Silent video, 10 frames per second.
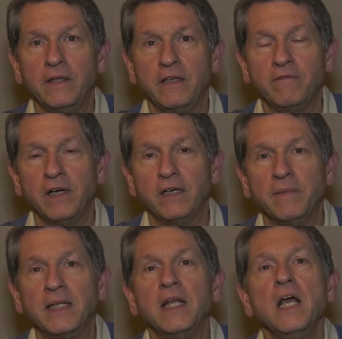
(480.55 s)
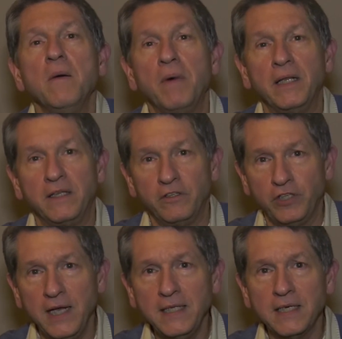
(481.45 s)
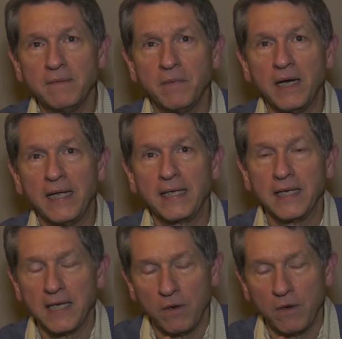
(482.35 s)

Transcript: the environment. But the shotgun mic